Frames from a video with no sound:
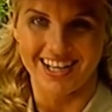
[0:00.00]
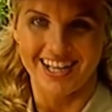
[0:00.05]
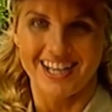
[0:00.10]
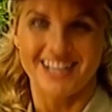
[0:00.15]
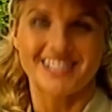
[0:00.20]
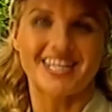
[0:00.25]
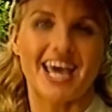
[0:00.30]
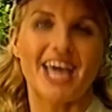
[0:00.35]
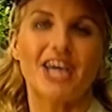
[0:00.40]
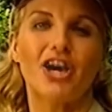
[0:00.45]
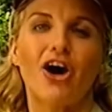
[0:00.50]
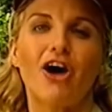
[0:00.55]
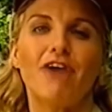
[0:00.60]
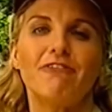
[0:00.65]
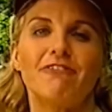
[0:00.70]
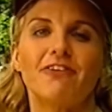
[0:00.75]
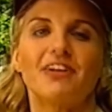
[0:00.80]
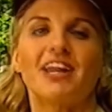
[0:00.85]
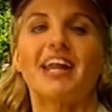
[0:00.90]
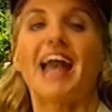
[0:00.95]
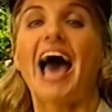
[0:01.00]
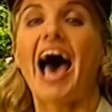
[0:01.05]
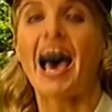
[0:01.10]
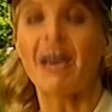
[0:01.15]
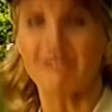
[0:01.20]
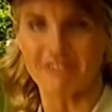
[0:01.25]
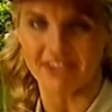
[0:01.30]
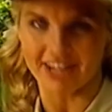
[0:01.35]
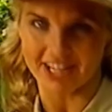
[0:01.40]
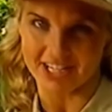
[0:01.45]
Take off on an
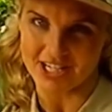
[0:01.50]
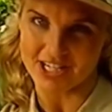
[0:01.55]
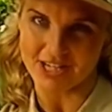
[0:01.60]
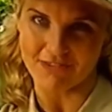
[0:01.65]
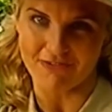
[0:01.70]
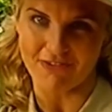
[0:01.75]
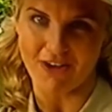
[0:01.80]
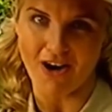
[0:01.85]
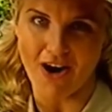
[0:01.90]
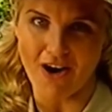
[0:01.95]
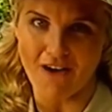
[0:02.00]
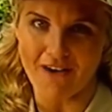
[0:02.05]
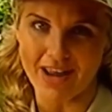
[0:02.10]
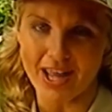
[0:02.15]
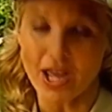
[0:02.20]
African safari